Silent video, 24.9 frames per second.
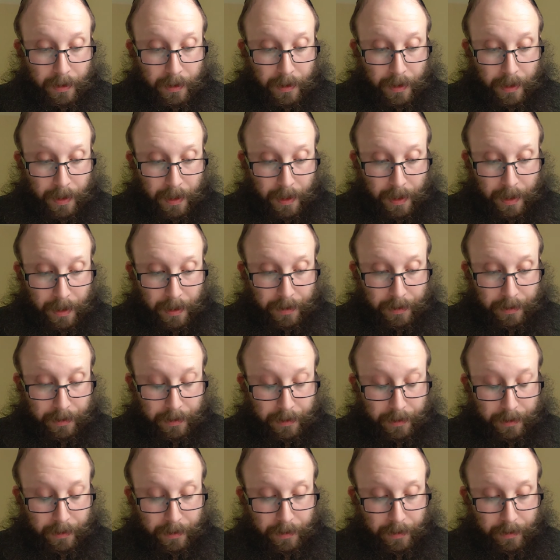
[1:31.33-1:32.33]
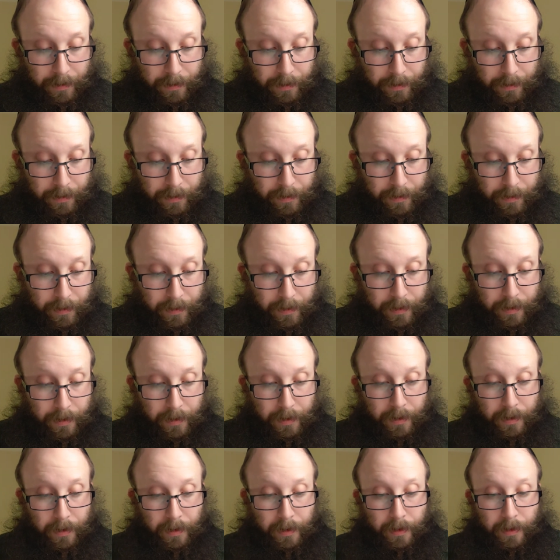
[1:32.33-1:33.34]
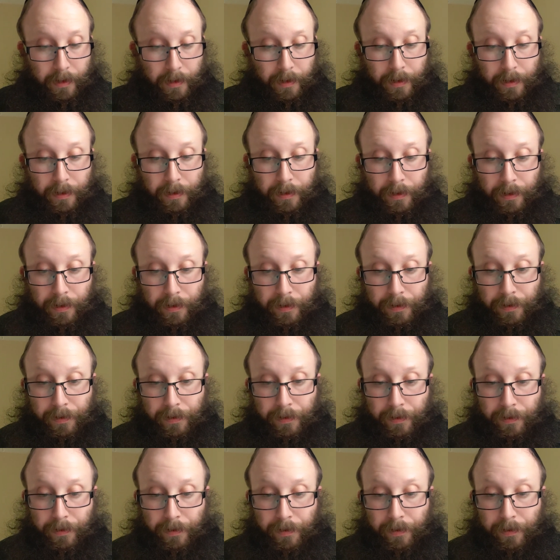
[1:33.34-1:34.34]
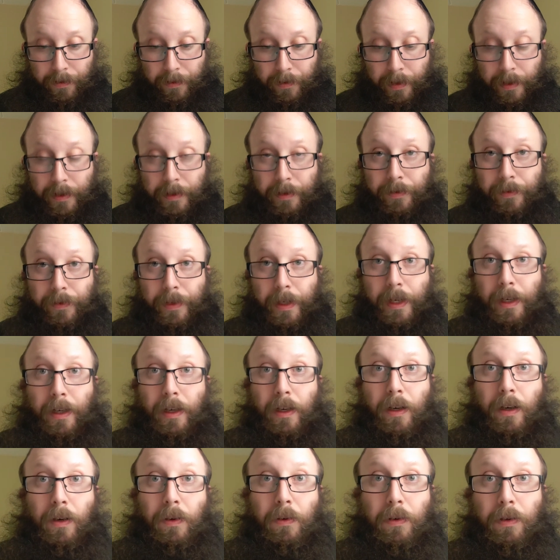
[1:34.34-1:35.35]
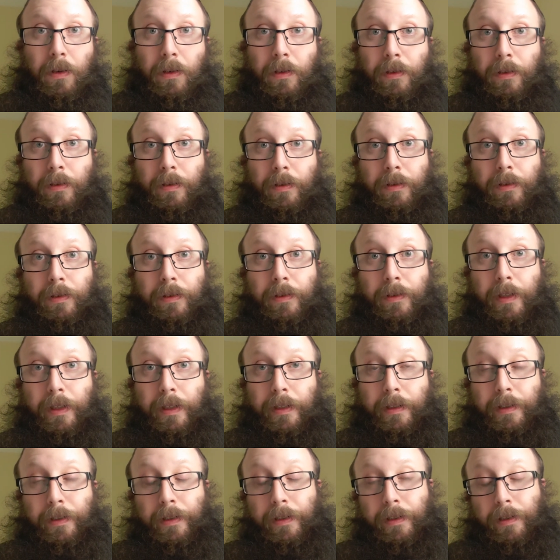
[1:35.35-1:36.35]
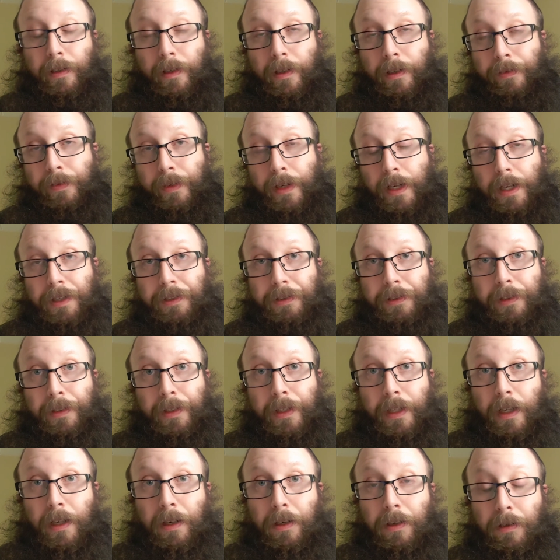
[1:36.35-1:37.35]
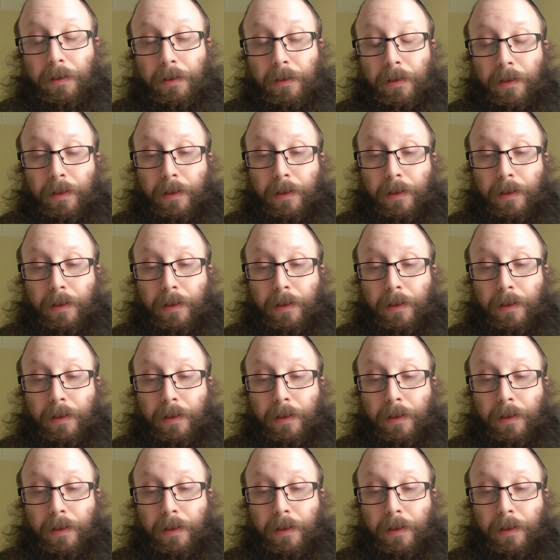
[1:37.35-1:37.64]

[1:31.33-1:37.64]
And so this video that's gone viral now,